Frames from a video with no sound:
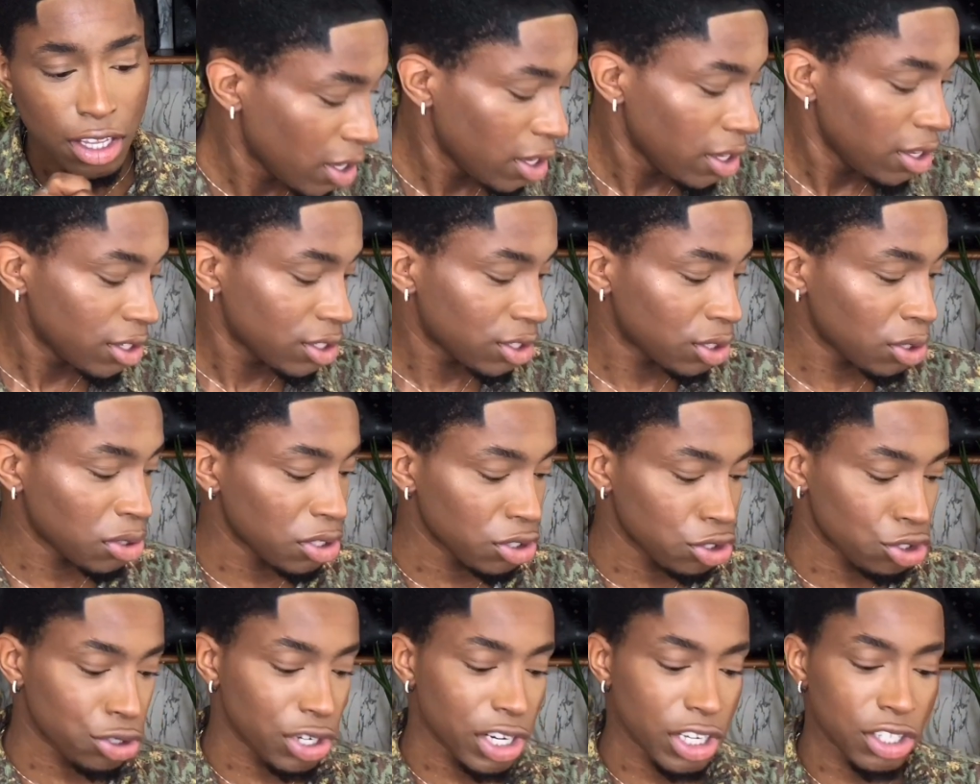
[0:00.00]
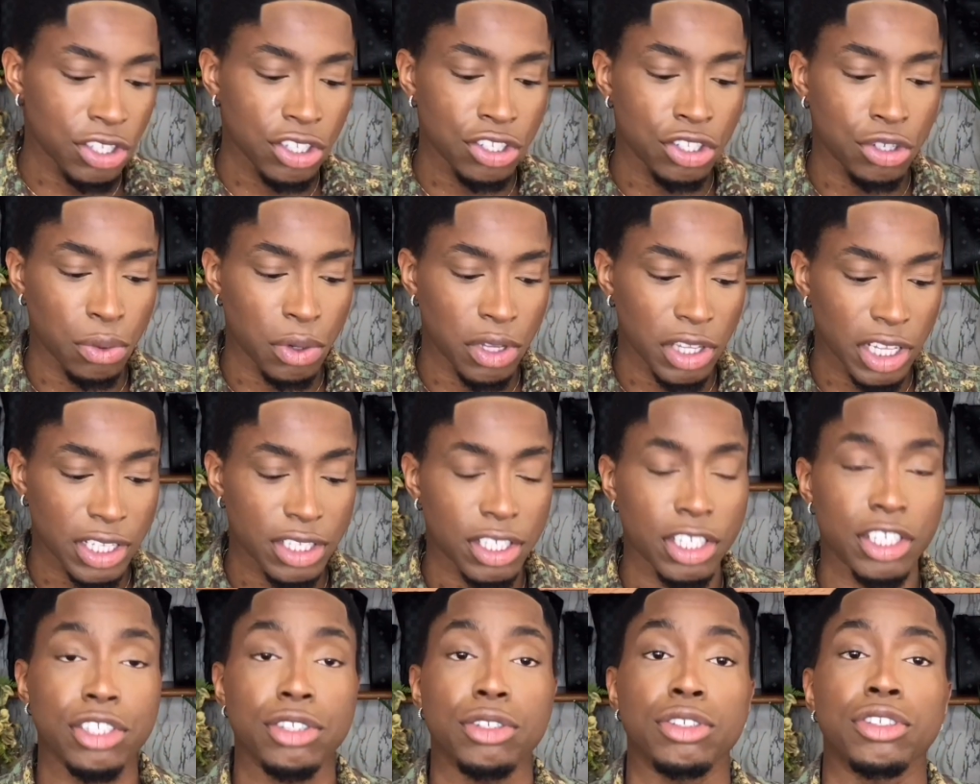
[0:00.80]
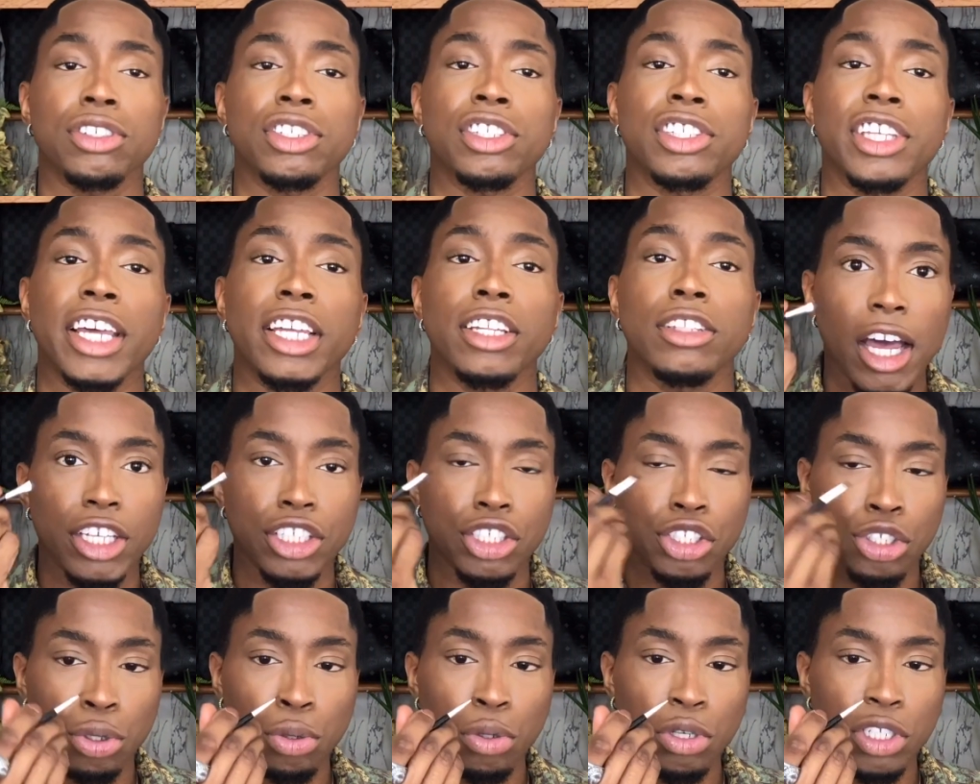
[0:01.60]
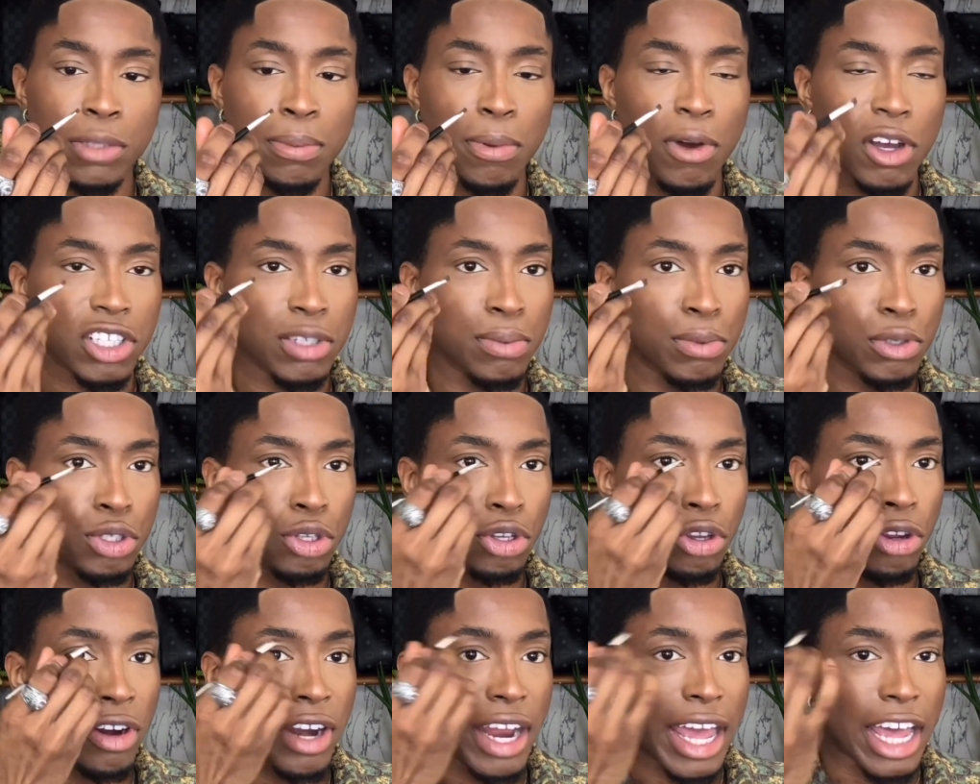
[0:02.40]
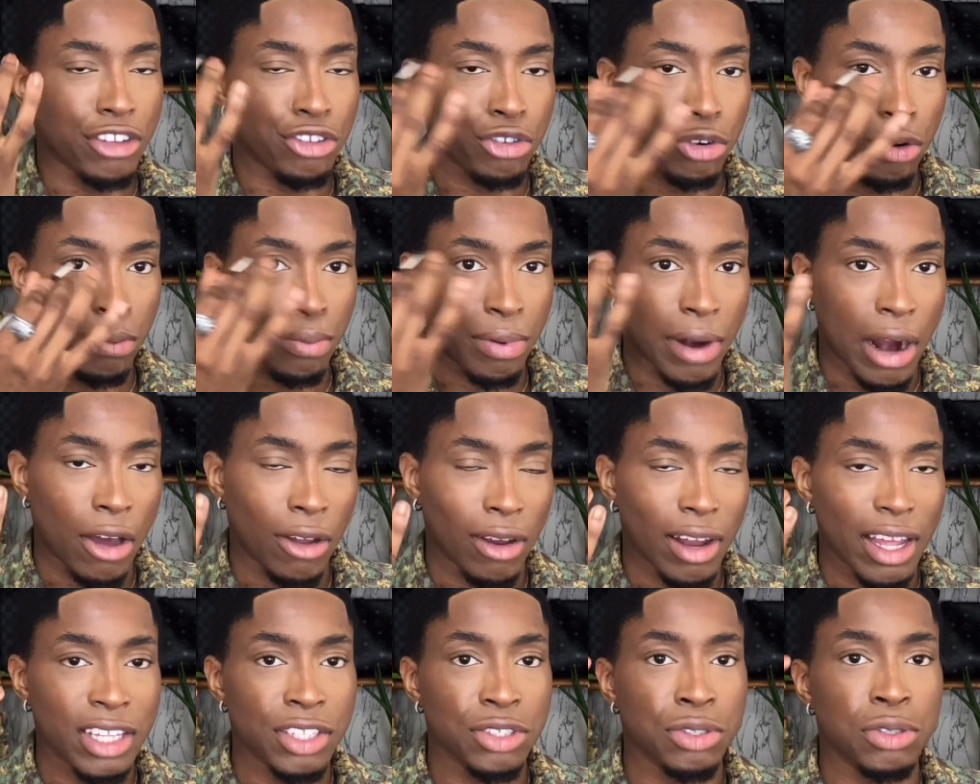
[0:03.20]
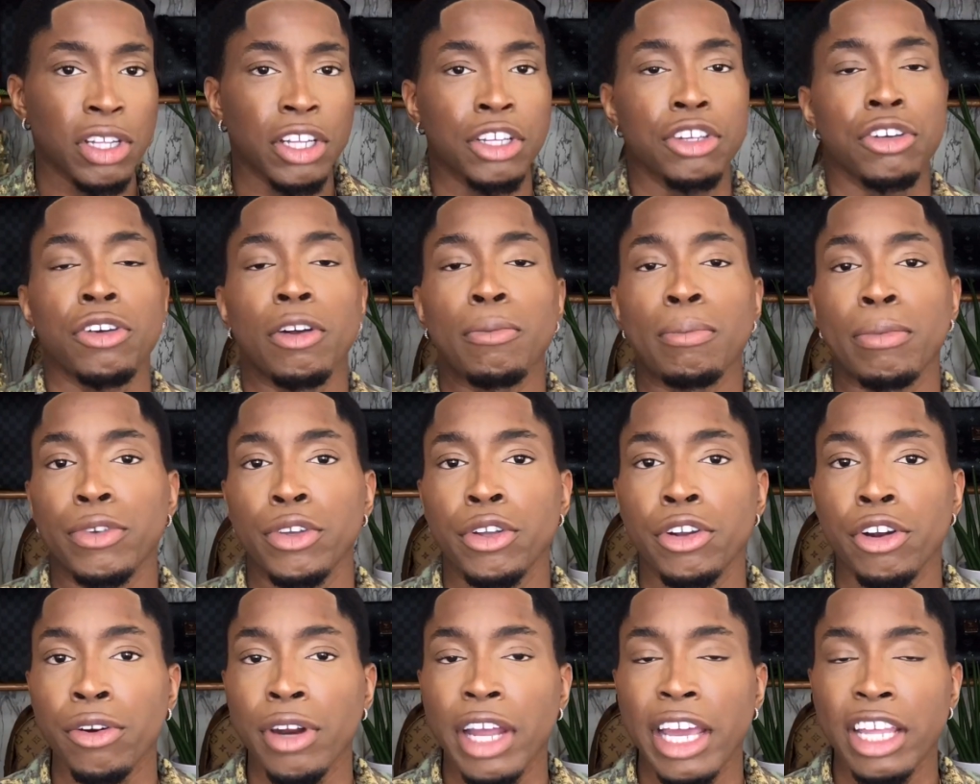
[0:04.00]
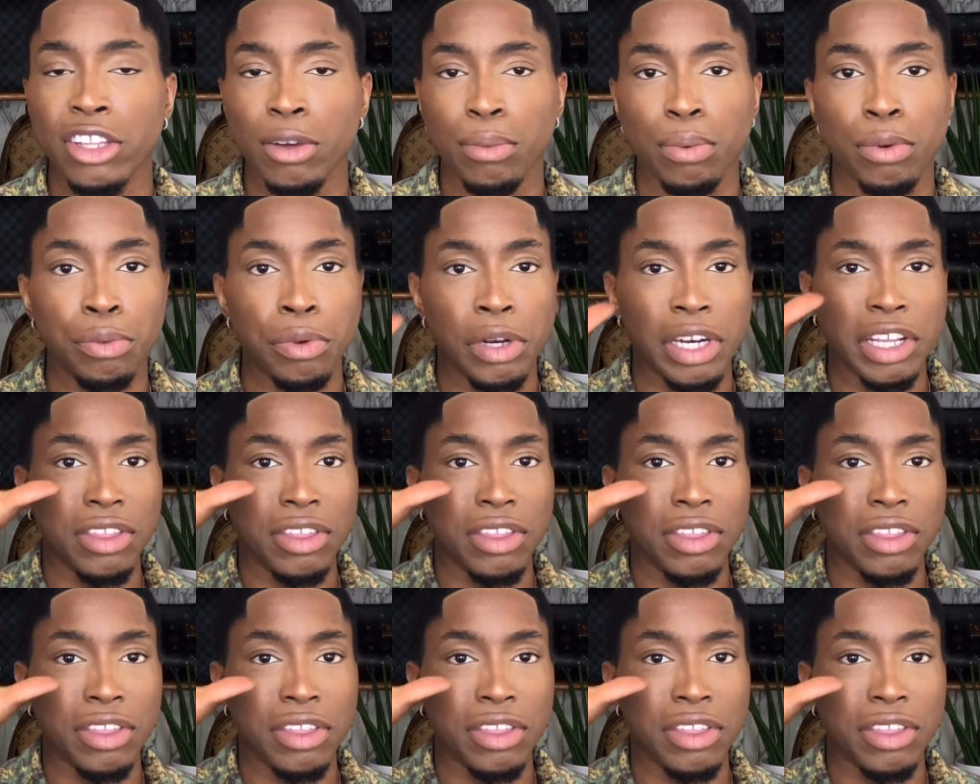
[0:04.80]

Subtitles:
So the trick to doing this is to stay as true as possible to your natural brow line so that you don't end up with really